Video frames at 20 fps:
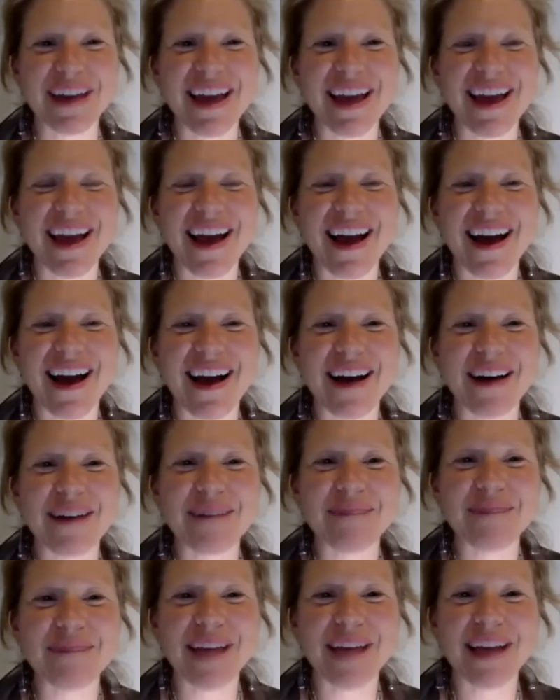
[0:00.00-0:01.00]

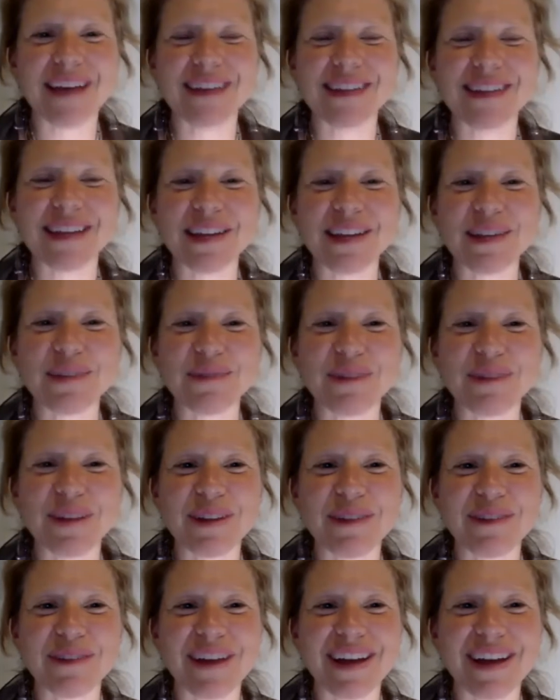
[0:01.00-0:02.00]
as each one
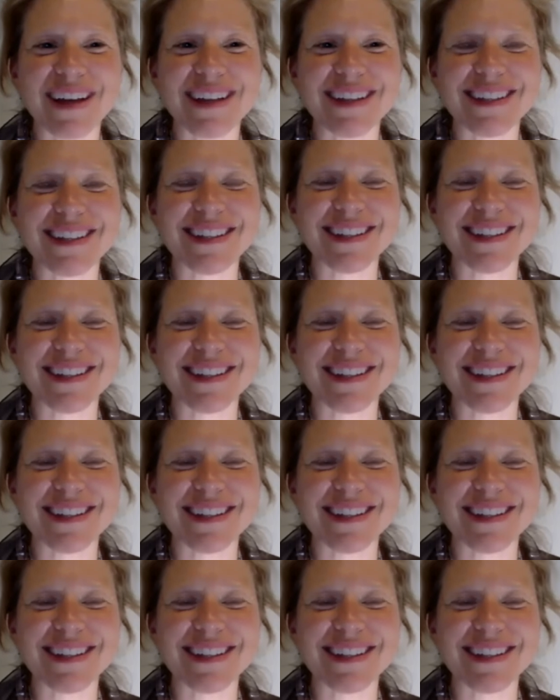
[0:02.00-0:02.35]
of us